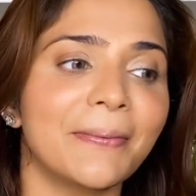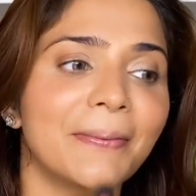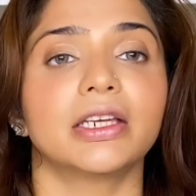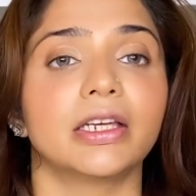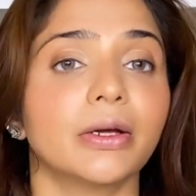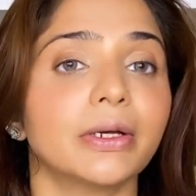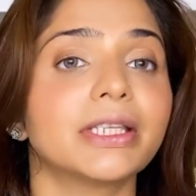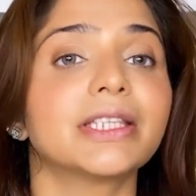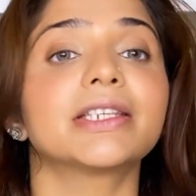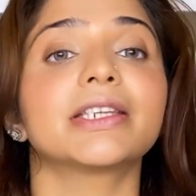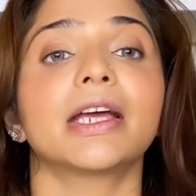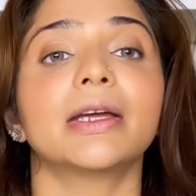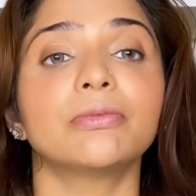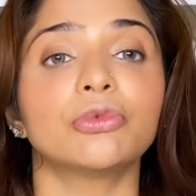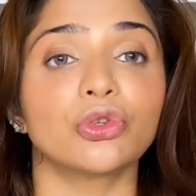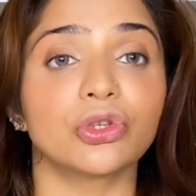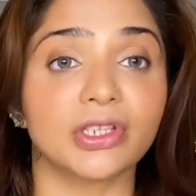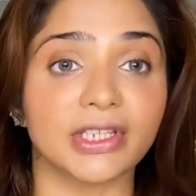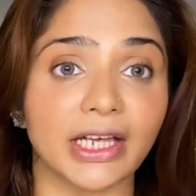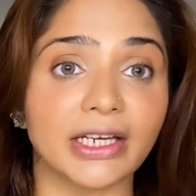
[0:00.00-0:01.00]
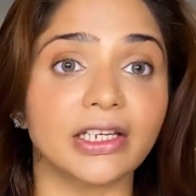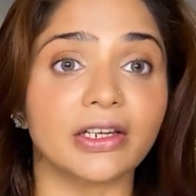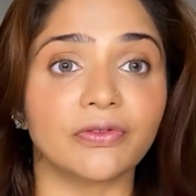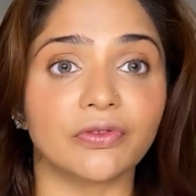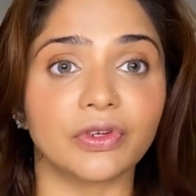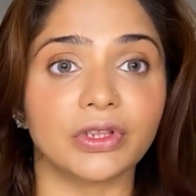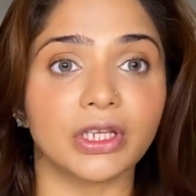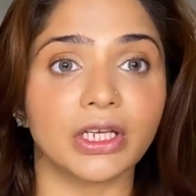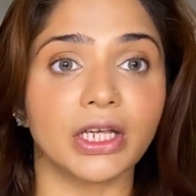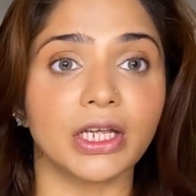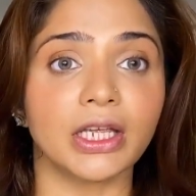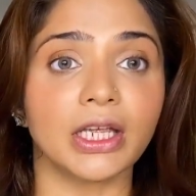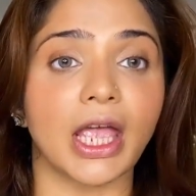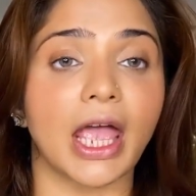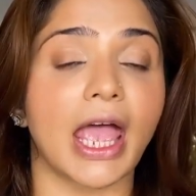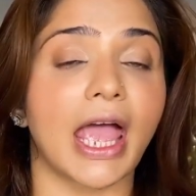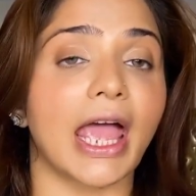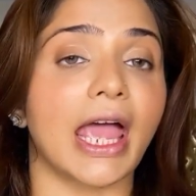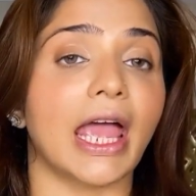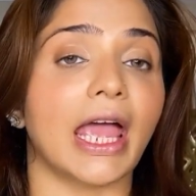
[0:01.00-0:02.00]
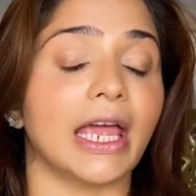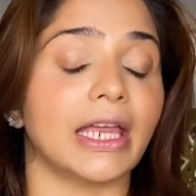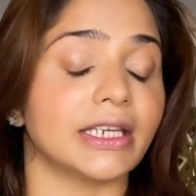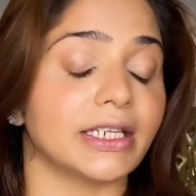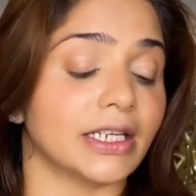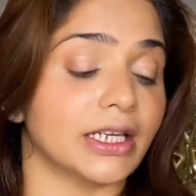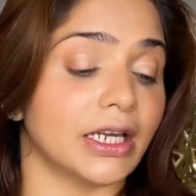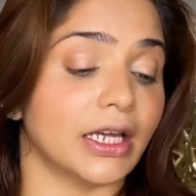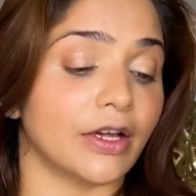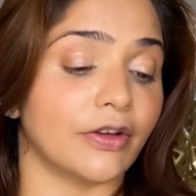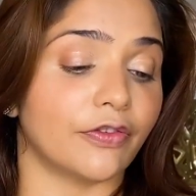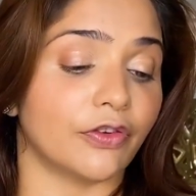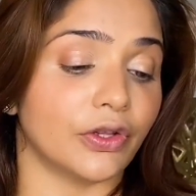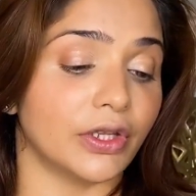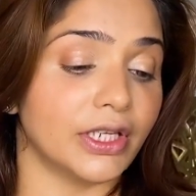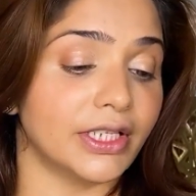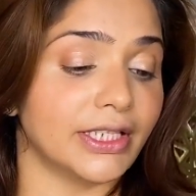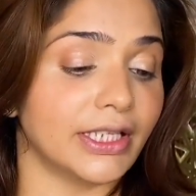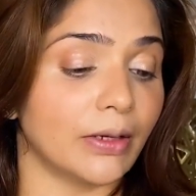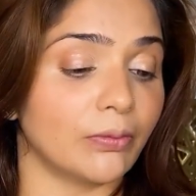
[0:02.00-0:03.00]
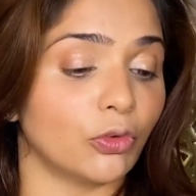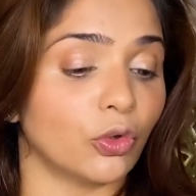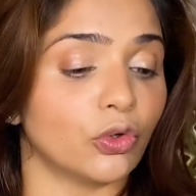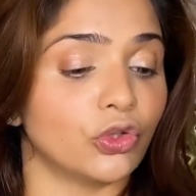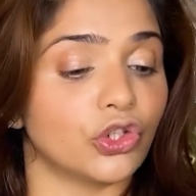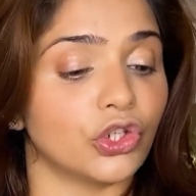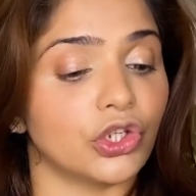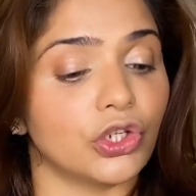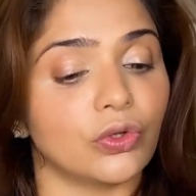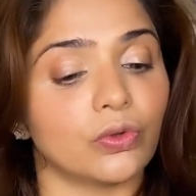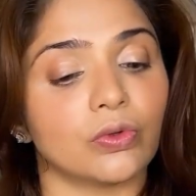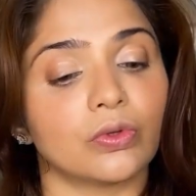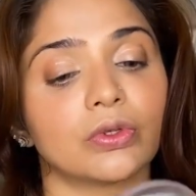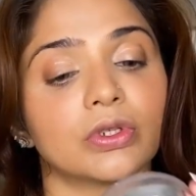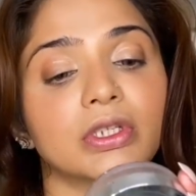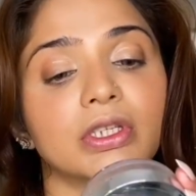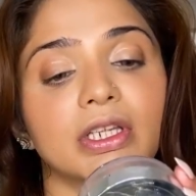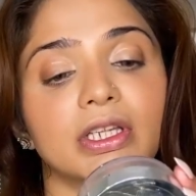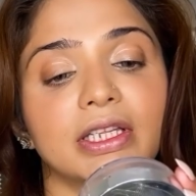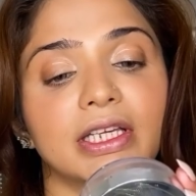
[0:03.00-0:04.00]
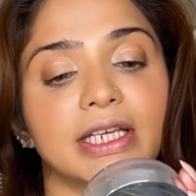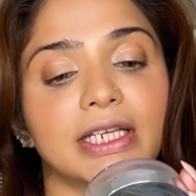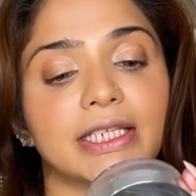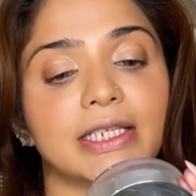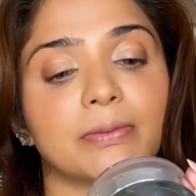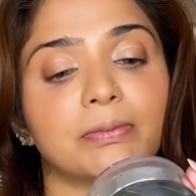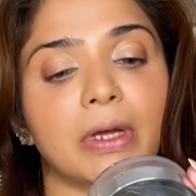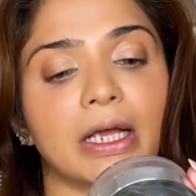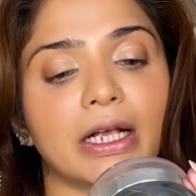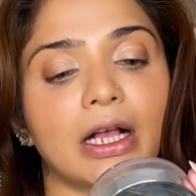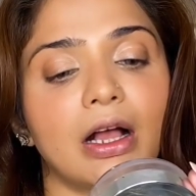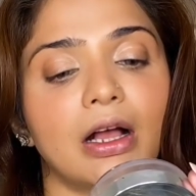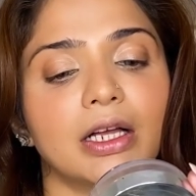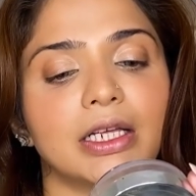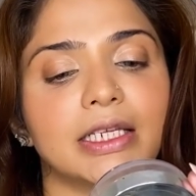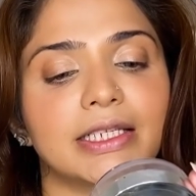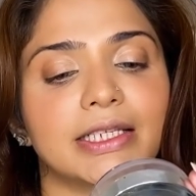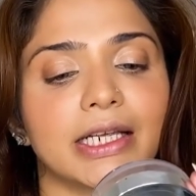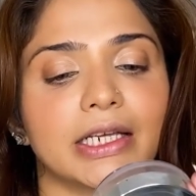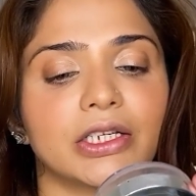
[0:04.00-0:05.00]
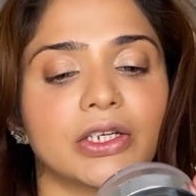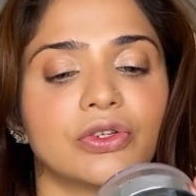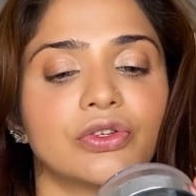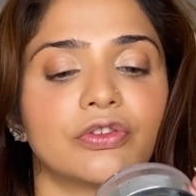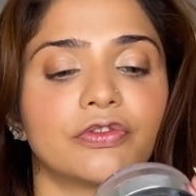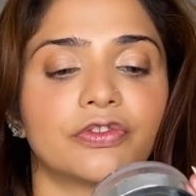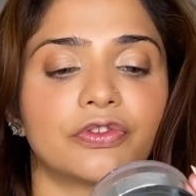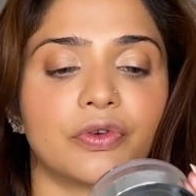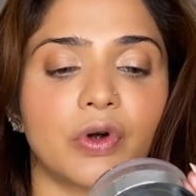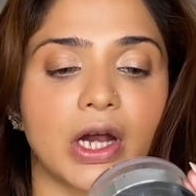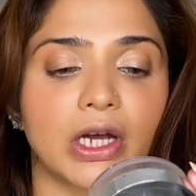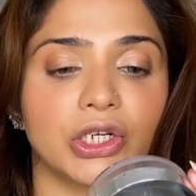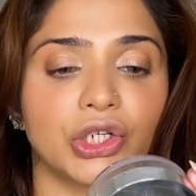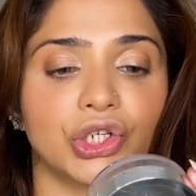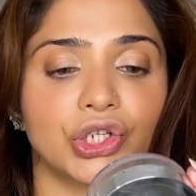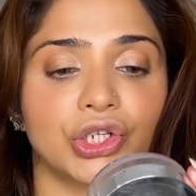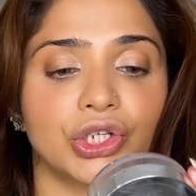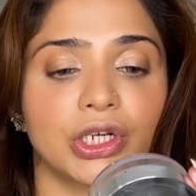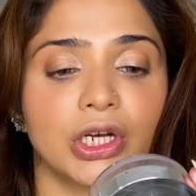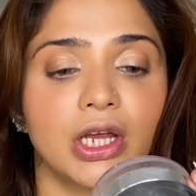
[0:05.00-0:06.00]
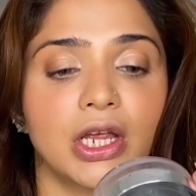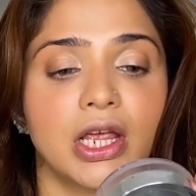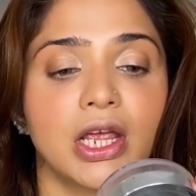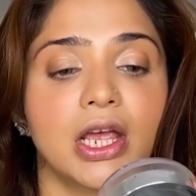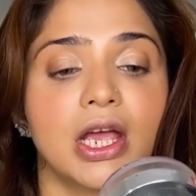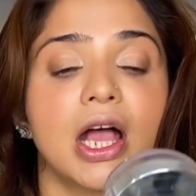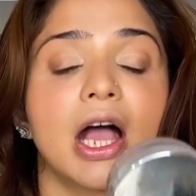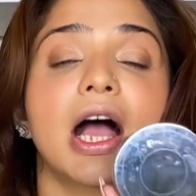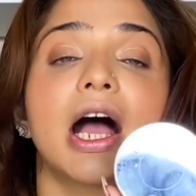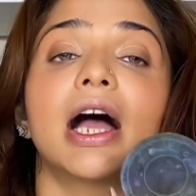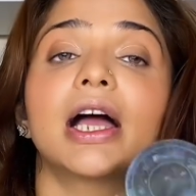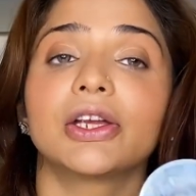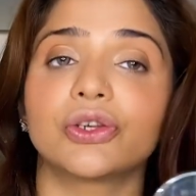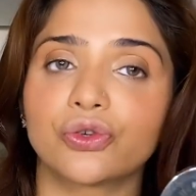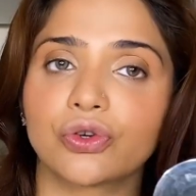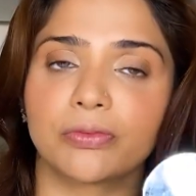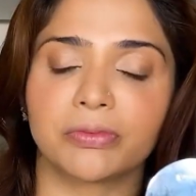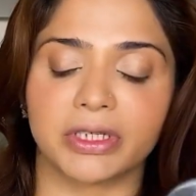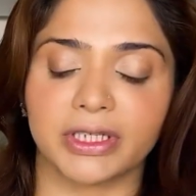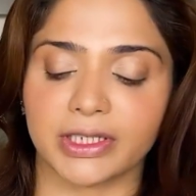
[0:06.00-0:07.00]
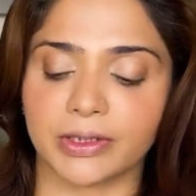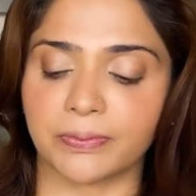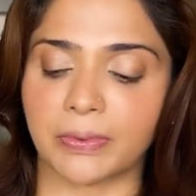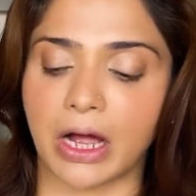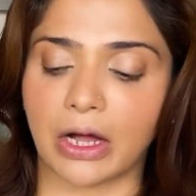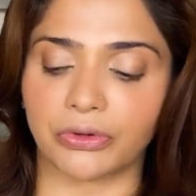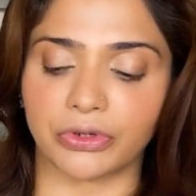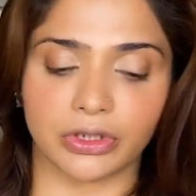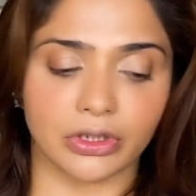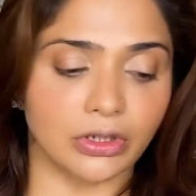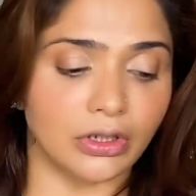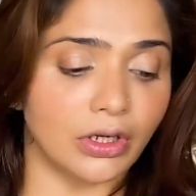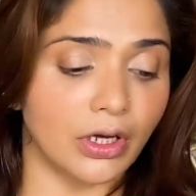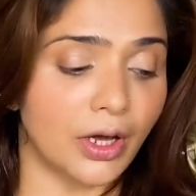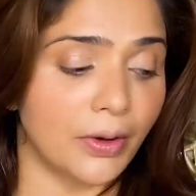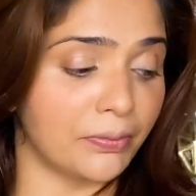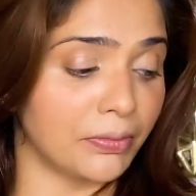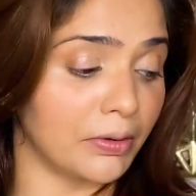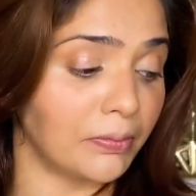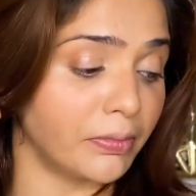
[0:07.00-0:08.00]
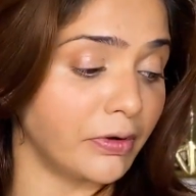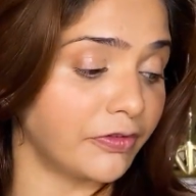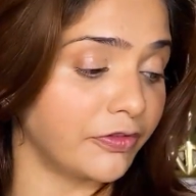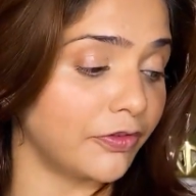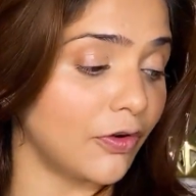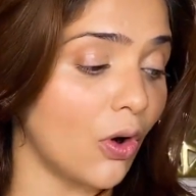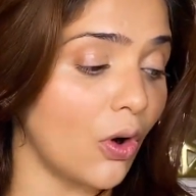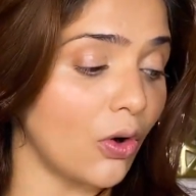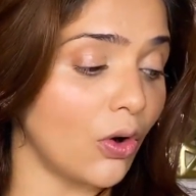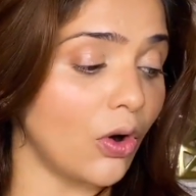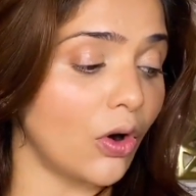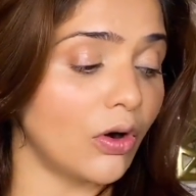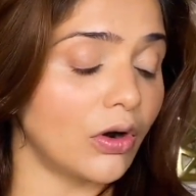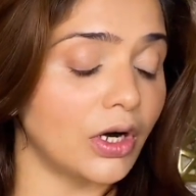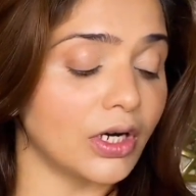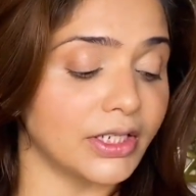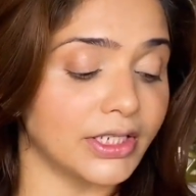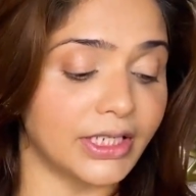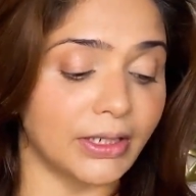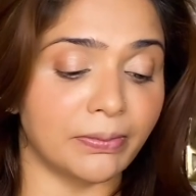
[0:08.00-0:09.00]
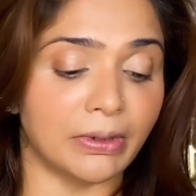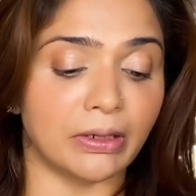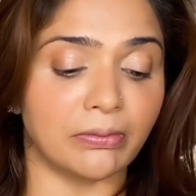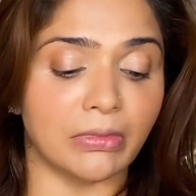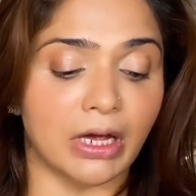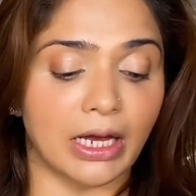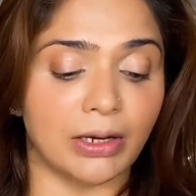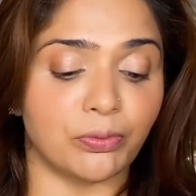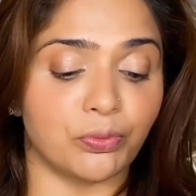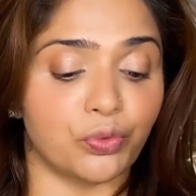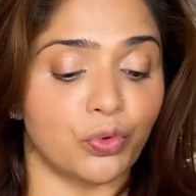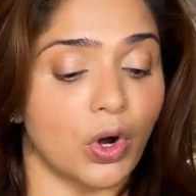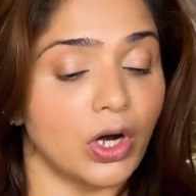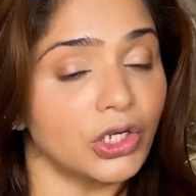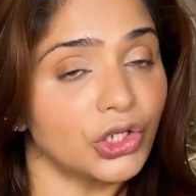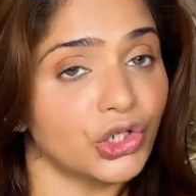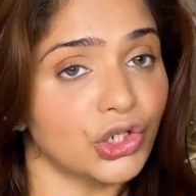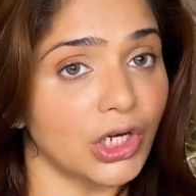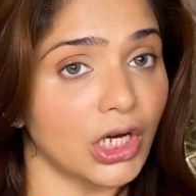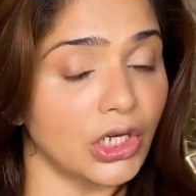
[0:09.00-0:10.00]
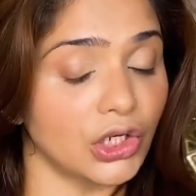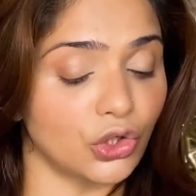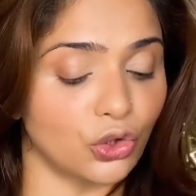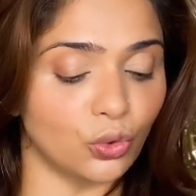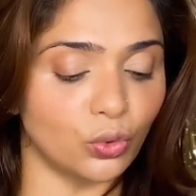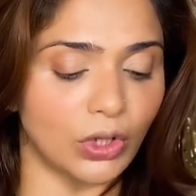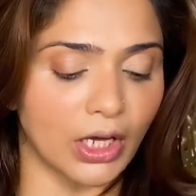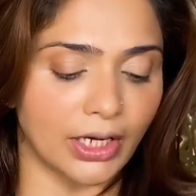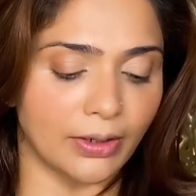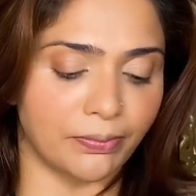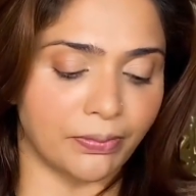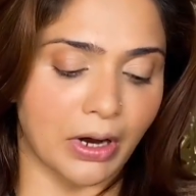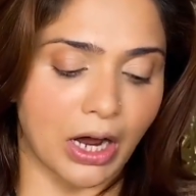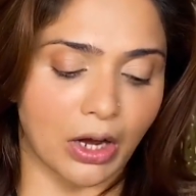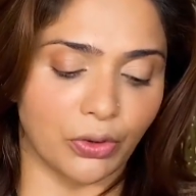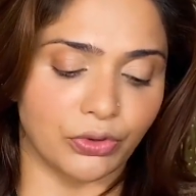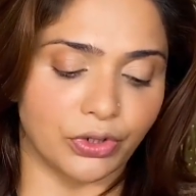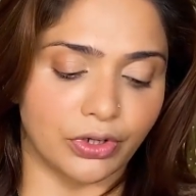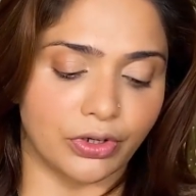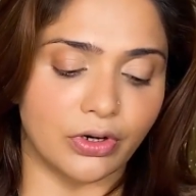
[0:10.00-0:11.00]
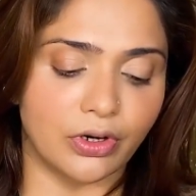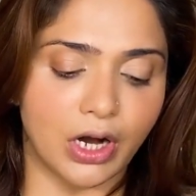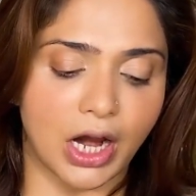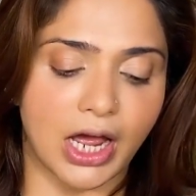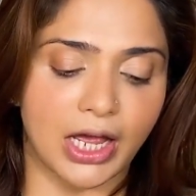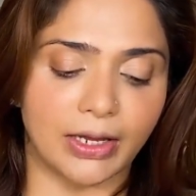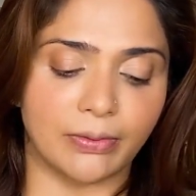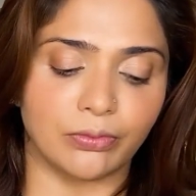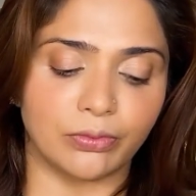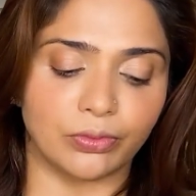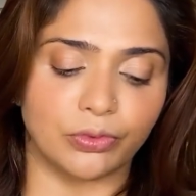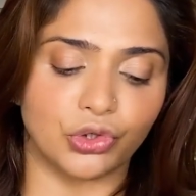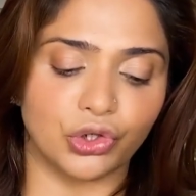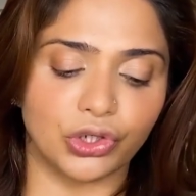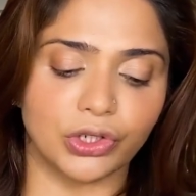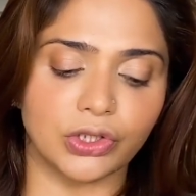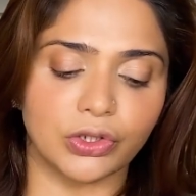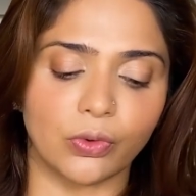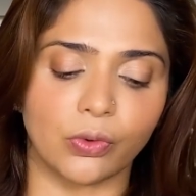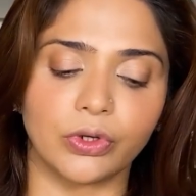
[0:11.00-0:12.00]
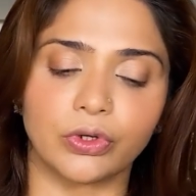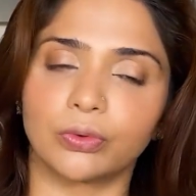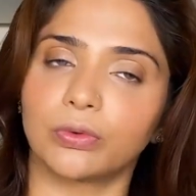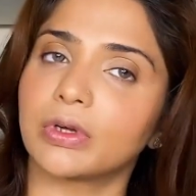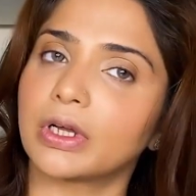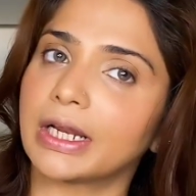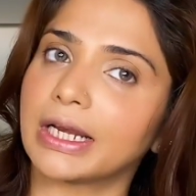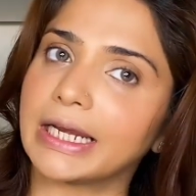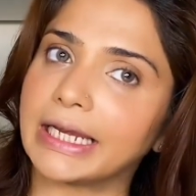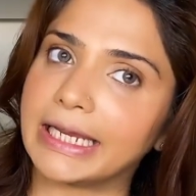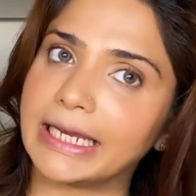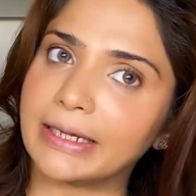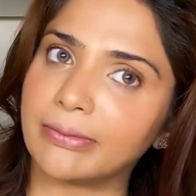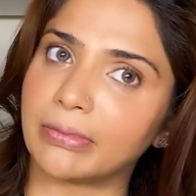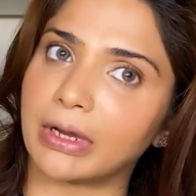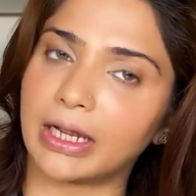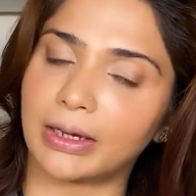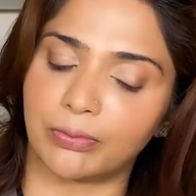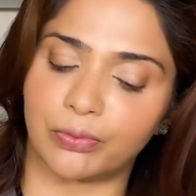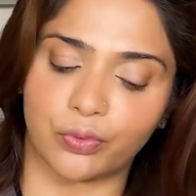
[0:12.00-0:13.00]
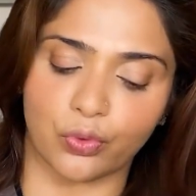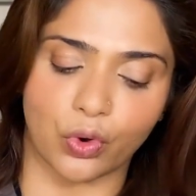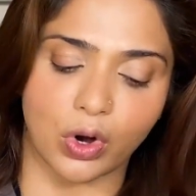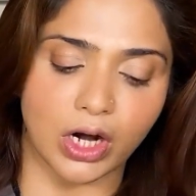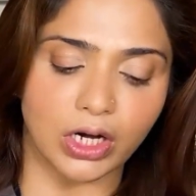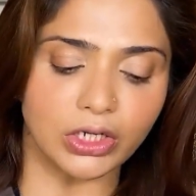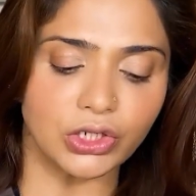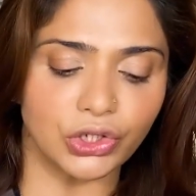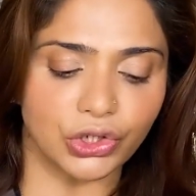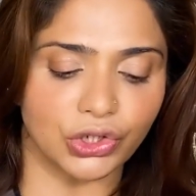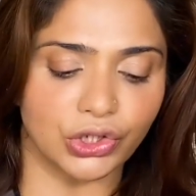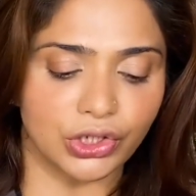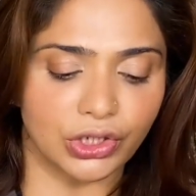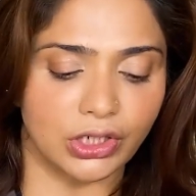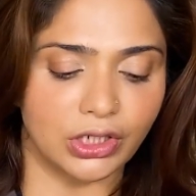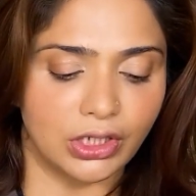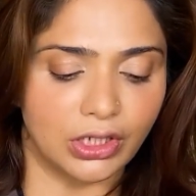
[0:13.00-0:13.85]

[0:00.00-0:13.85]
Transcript: Now it's time to set everything, and for this I'm going to use this Becca Set and Refresh Hydro Mist powder. But before dipping my brush into that powder, I'm just going to clean my brush.